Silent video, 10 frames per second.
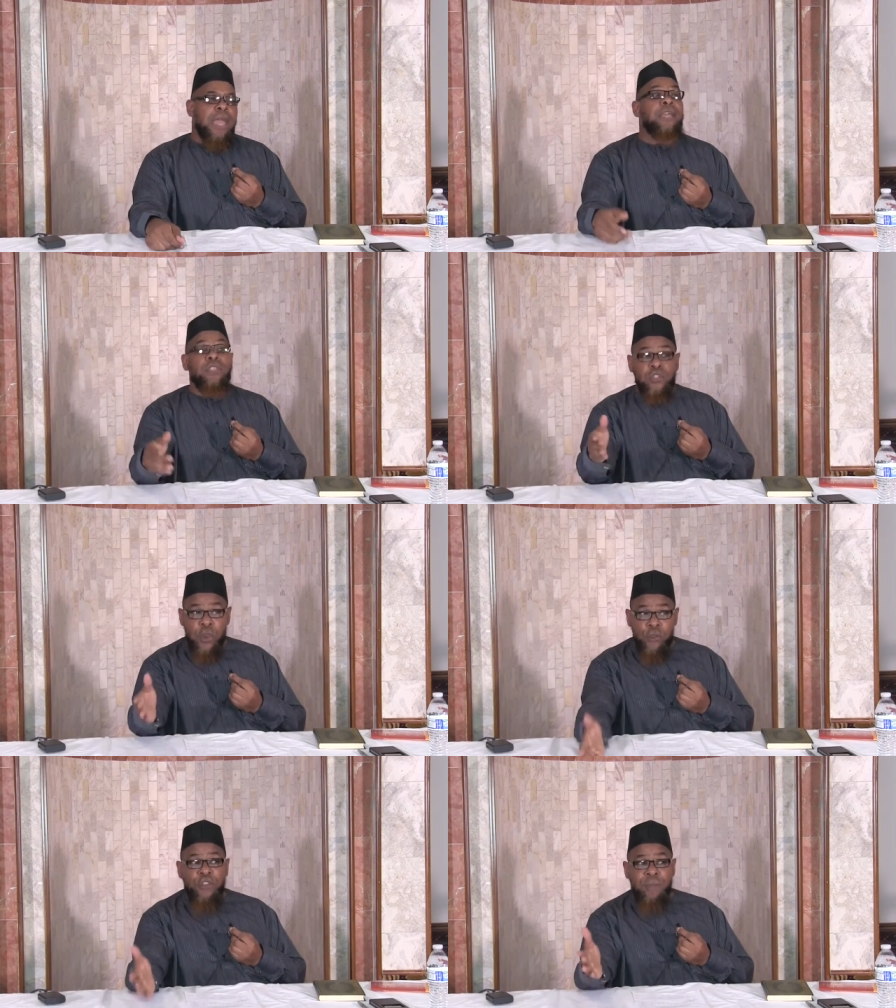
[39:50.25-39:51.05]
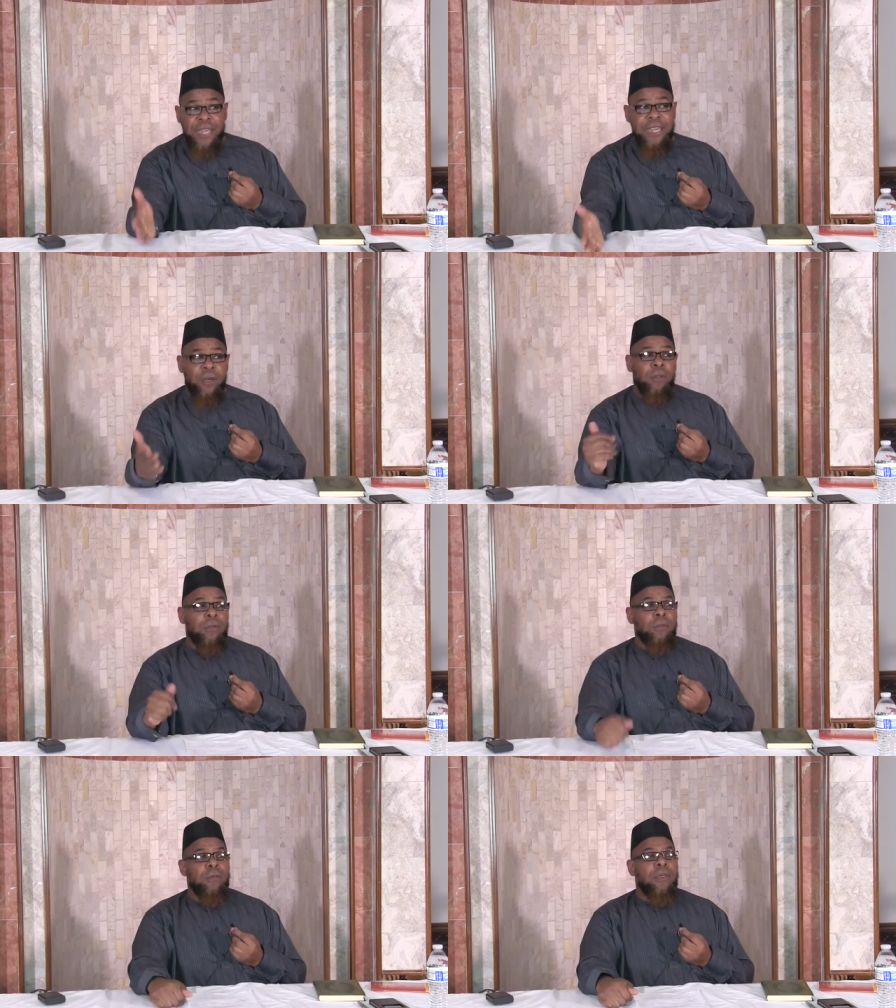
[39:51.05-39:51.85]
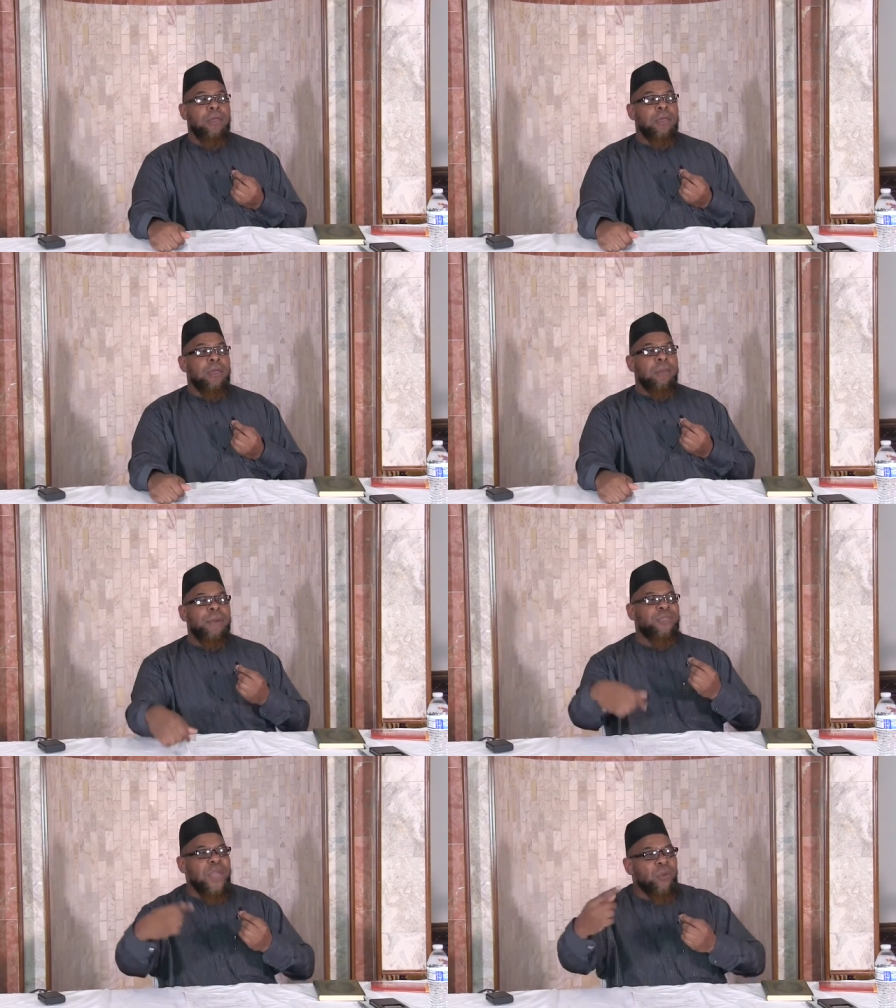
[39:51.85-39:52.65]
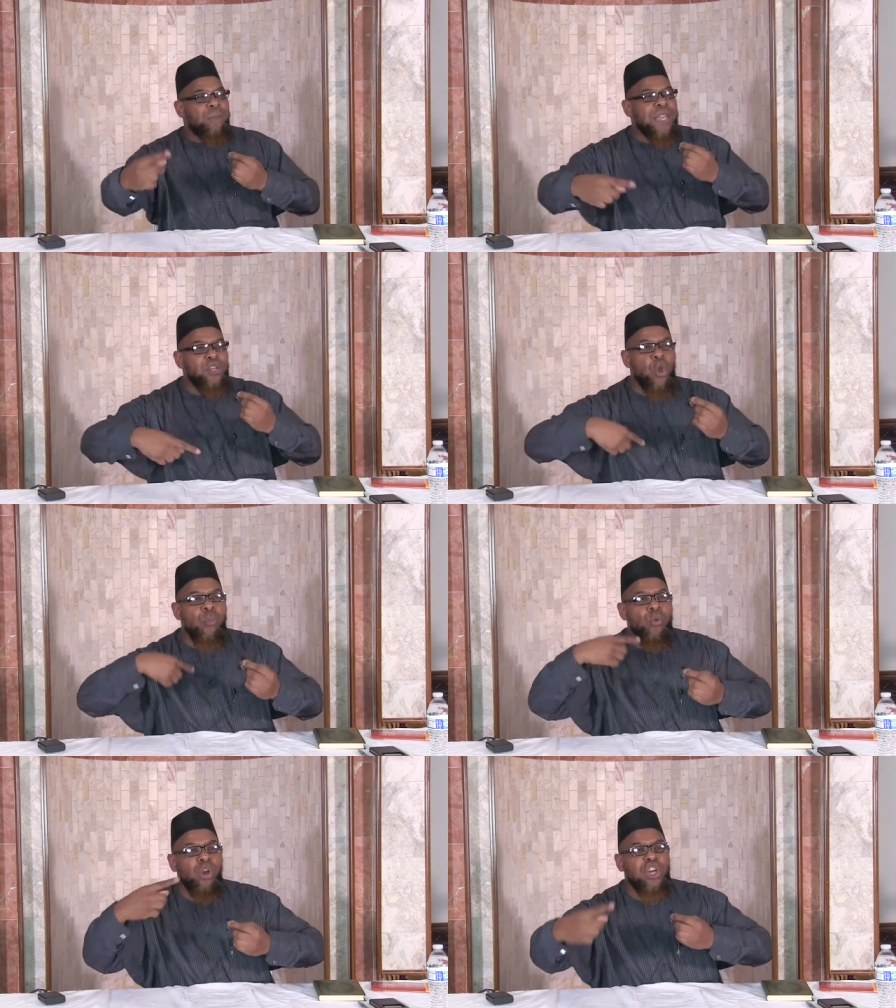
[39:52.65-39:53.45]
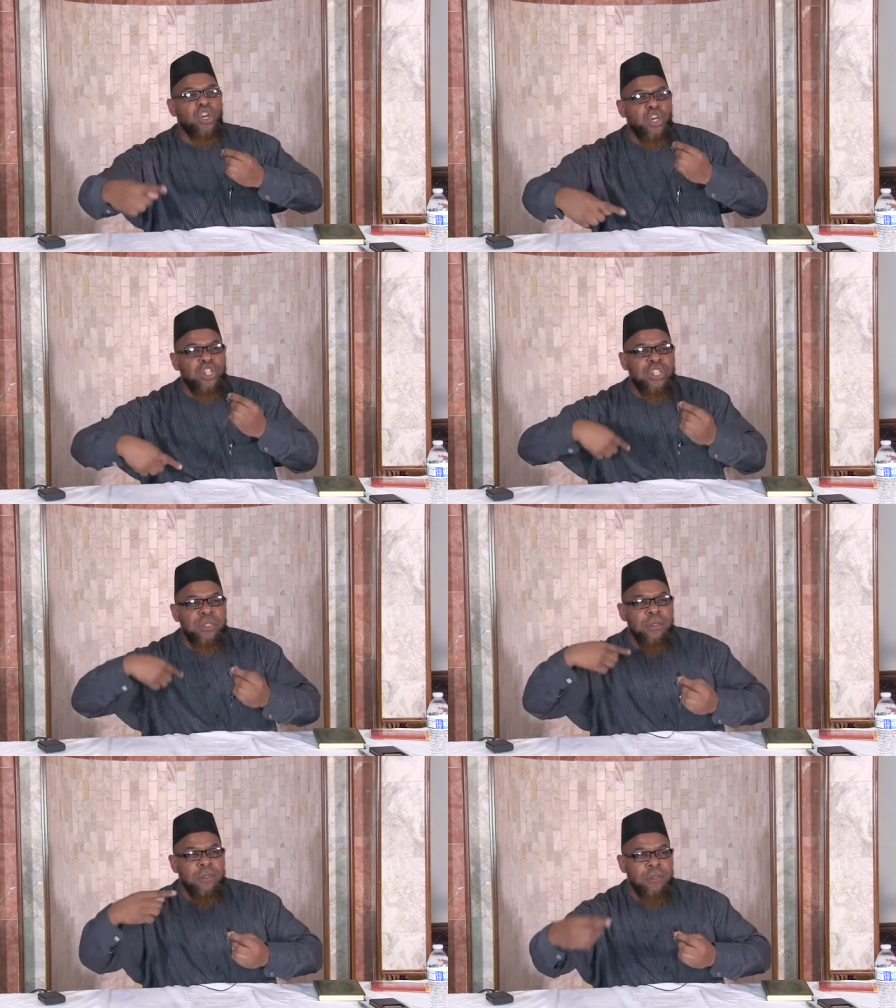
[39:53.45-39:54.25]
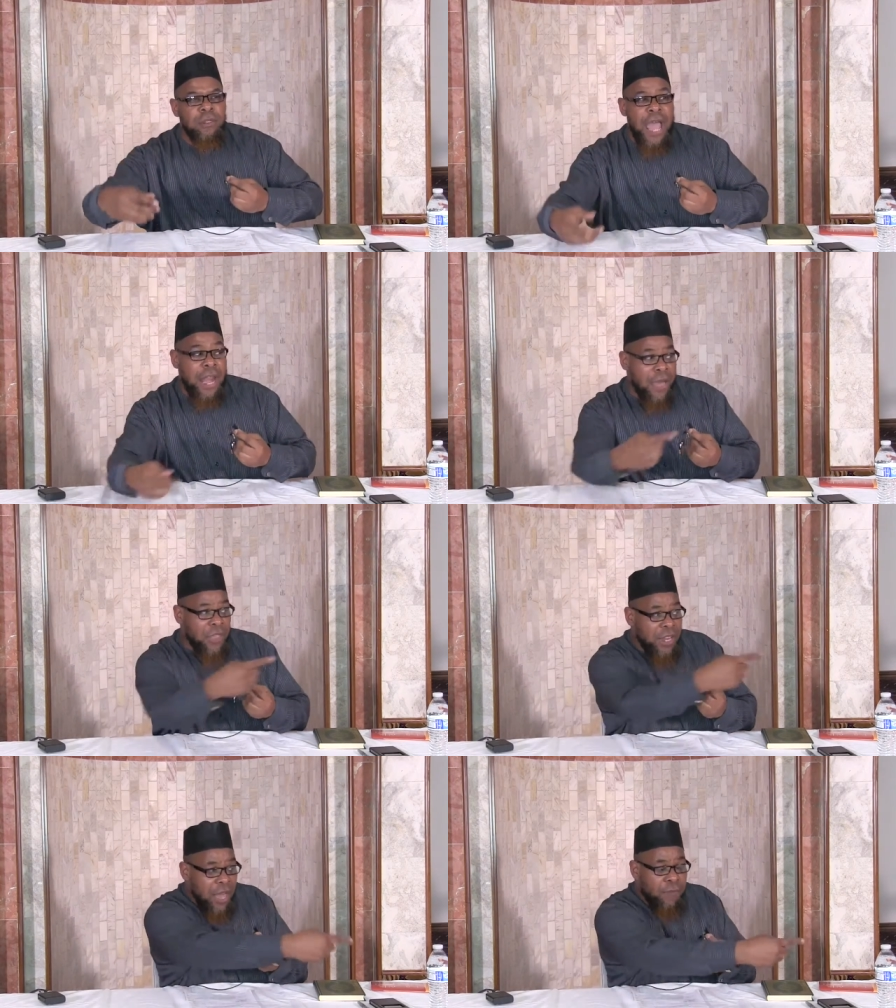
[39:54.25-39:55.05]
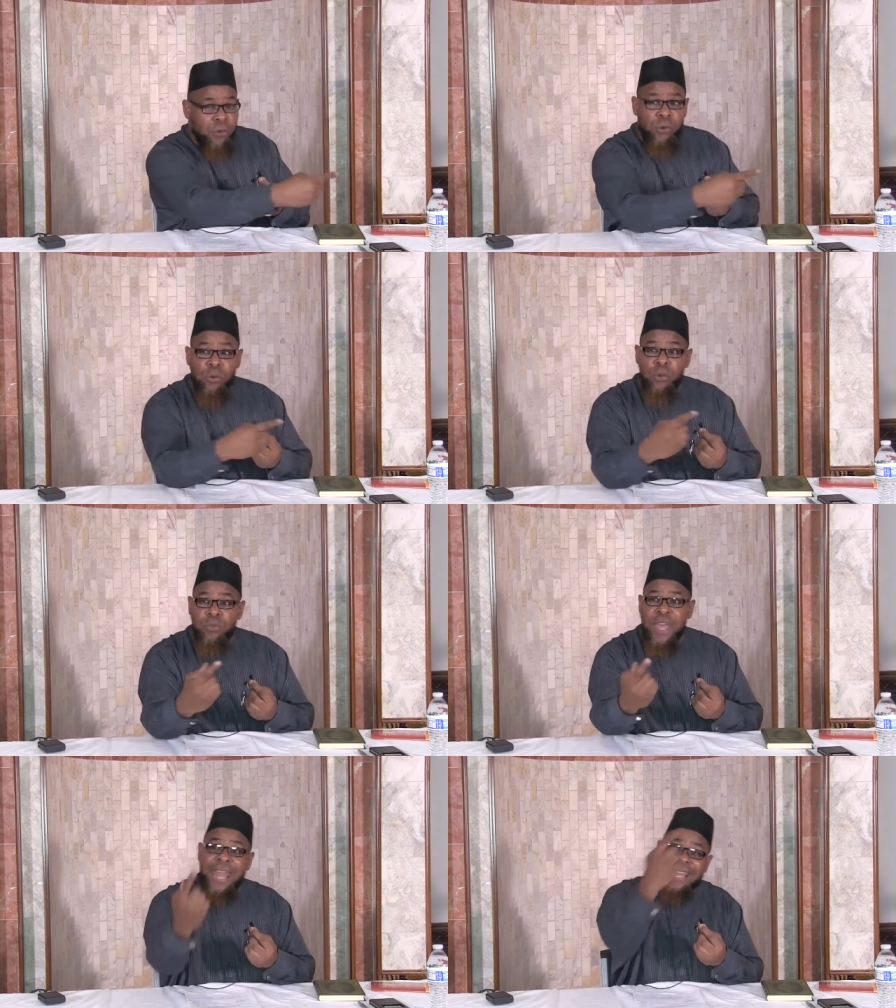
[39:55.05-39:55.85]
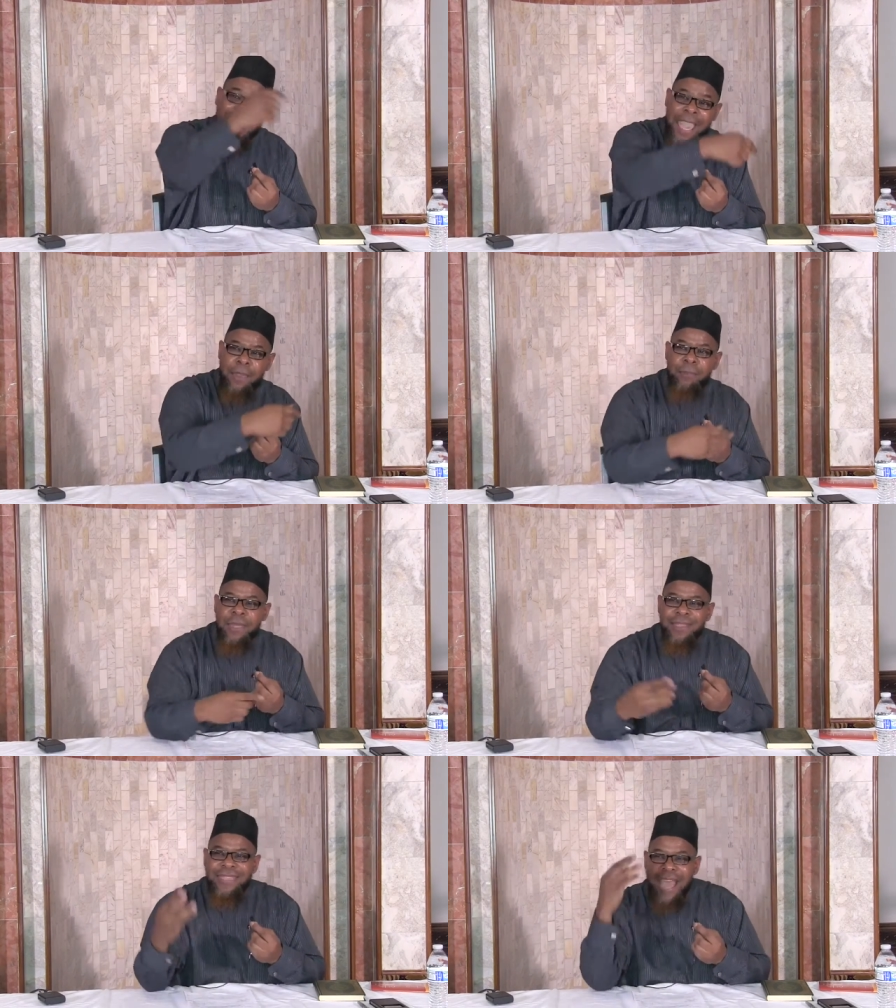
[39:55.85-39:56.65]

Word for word: and he deserved to be killed, but there would be no more good, not on the level that it came.